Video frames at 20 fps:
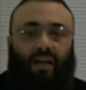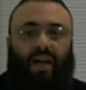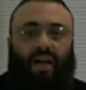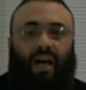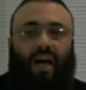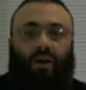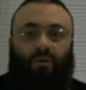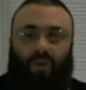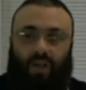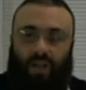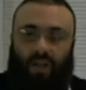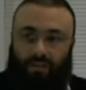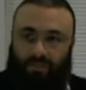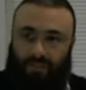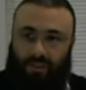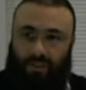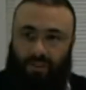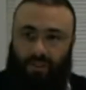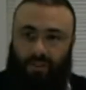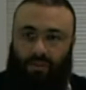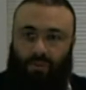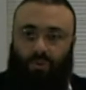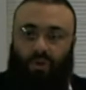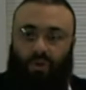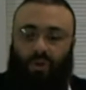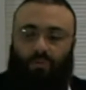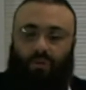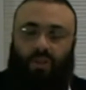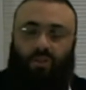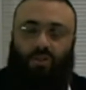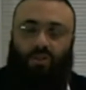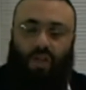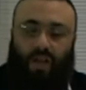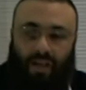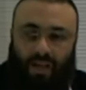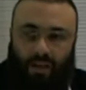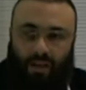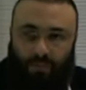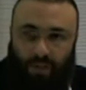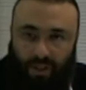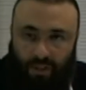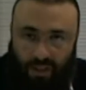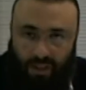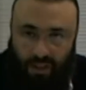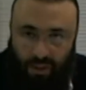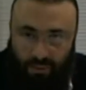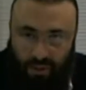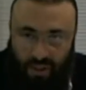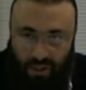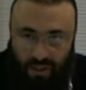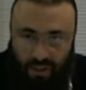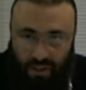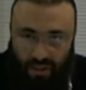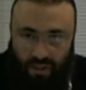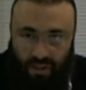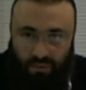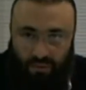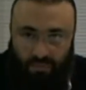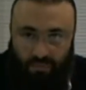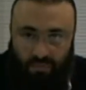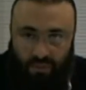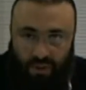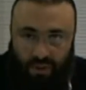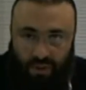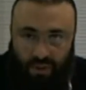However, when we talk about liberalism